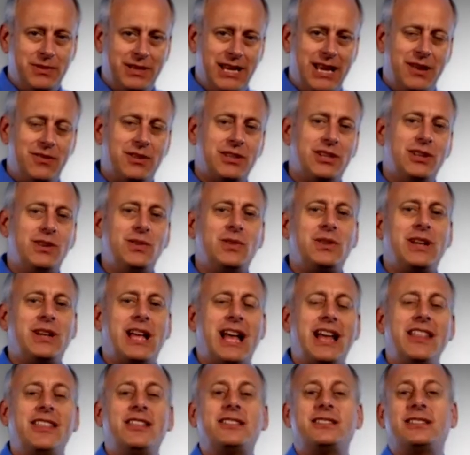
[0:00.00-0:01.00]
but now we're going to look
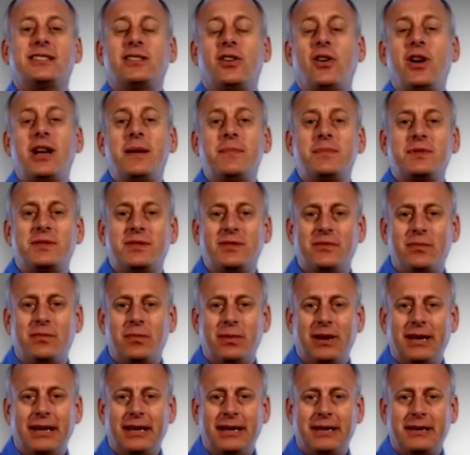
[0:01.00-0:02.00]
at the types of
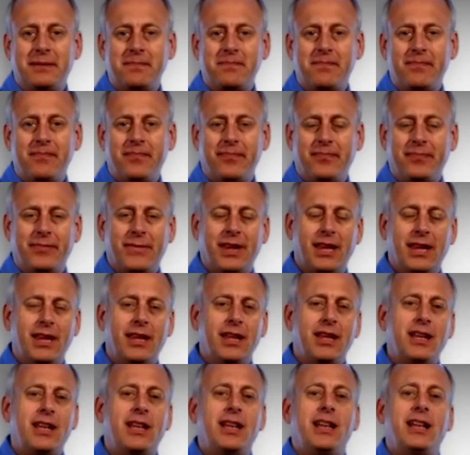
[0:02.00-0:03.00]
bleed.
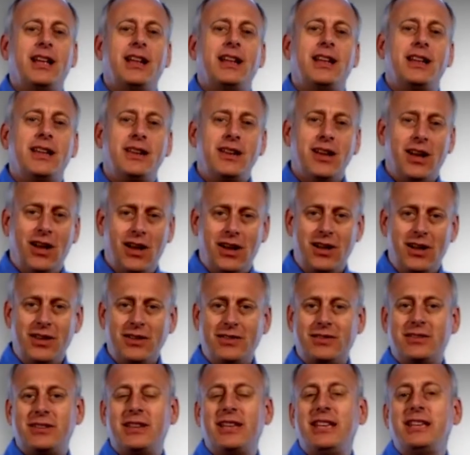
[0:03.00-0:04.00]
Now your
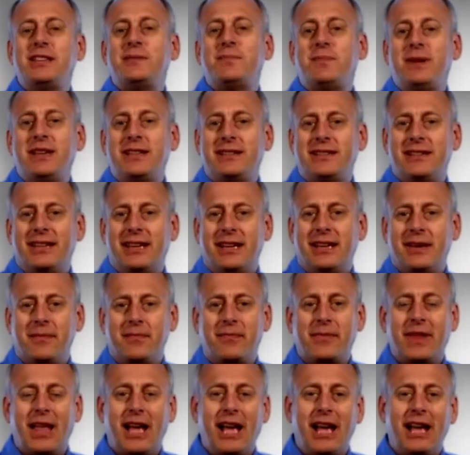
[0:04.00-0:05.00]
heart is beating,
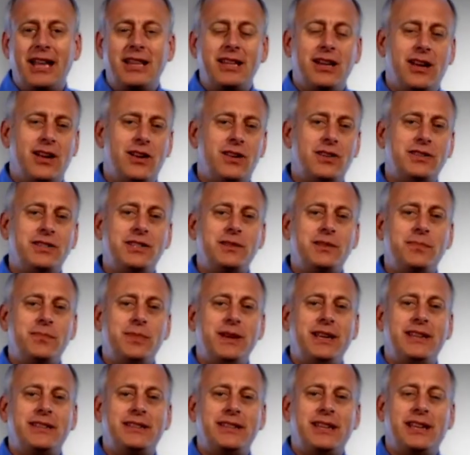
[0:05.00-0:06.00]
and
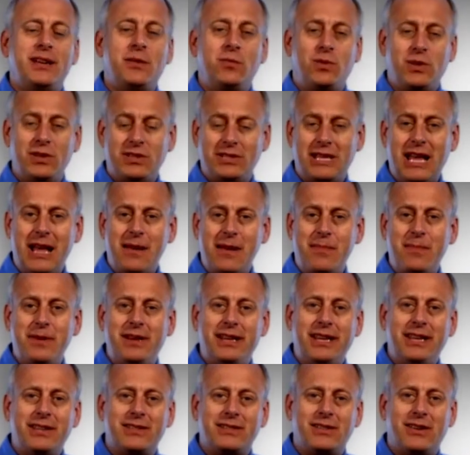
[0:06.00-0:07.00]
what's
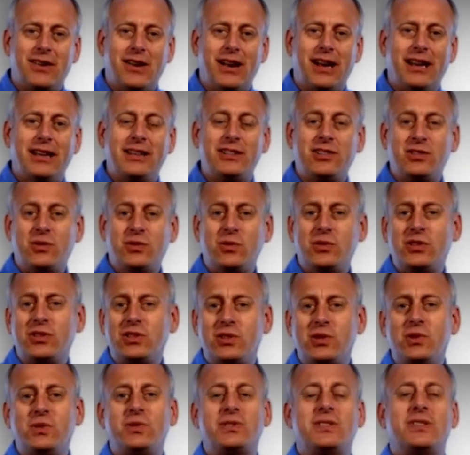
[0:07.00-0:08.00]
happening inside, there's sort of
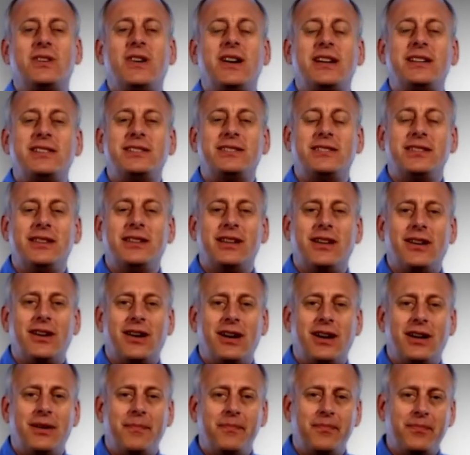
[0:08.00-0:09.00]
two sides to the
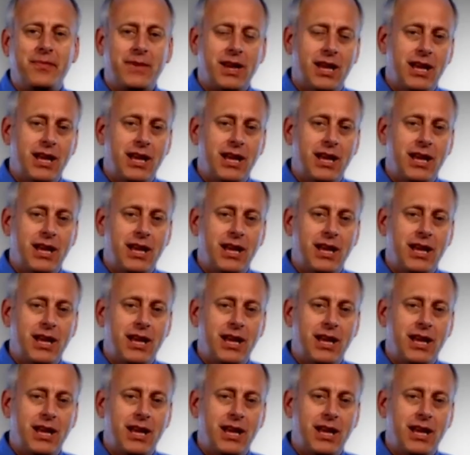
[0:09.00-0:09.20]
heart.